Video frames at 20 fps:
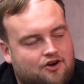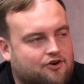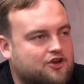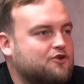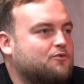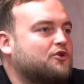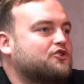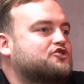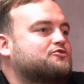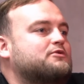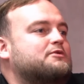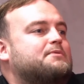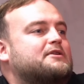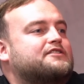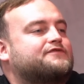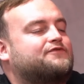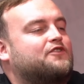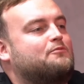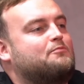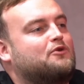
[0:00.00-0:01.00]
you watch some of the
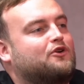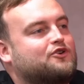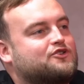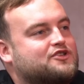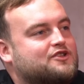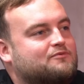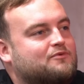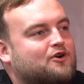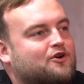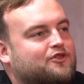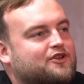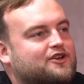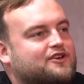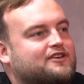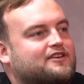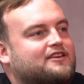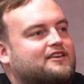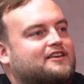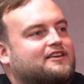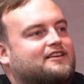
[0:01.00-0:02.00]
best footballers in the world,
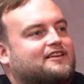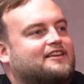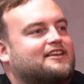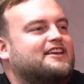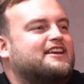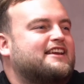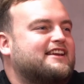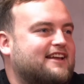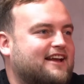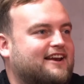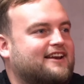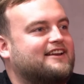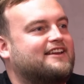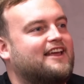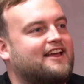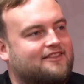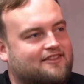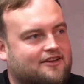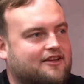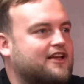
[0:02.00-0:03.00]
you can kind of
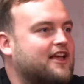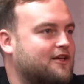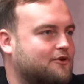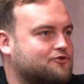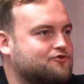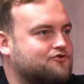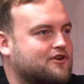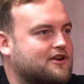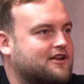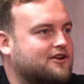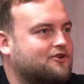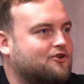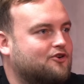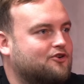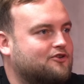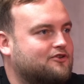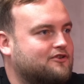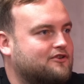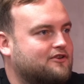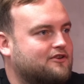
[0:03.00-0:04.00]
get, that was really good.